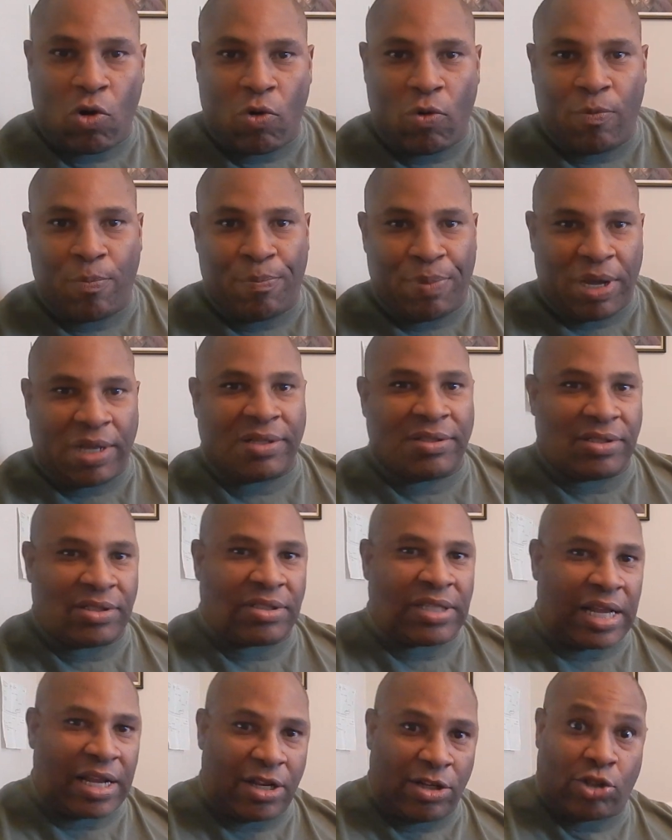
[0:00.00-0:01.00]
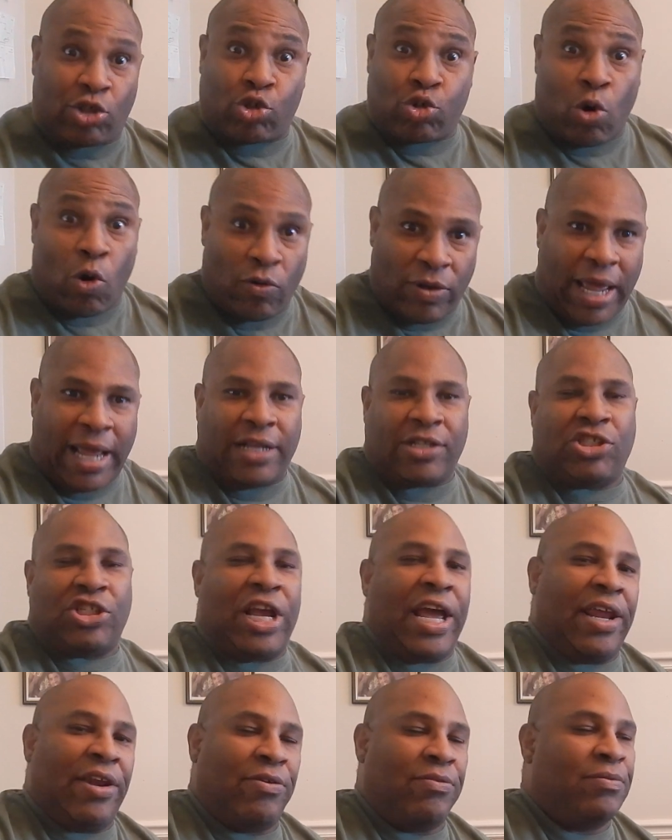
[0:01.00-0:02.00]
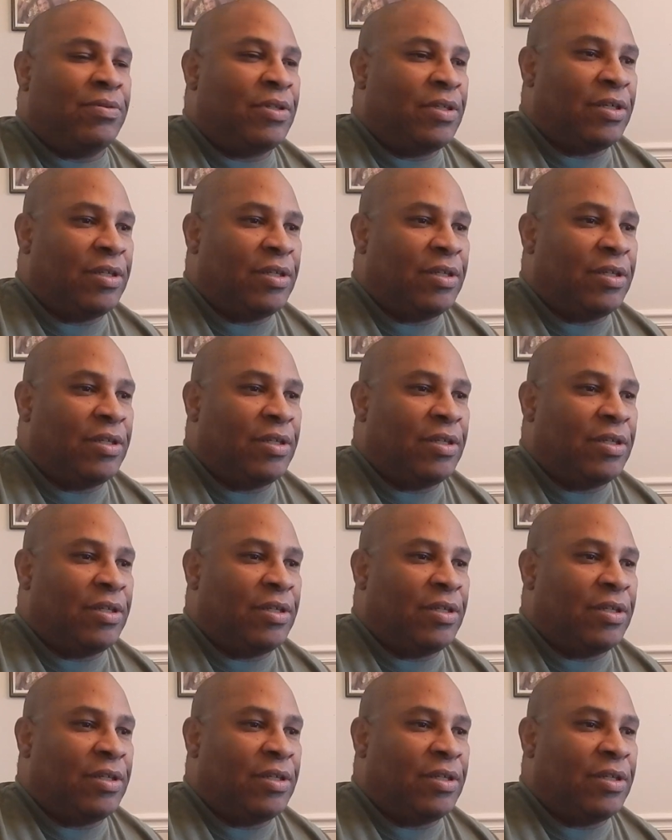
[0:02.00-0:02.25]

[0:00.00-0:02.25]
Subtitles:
buttons that control that channel.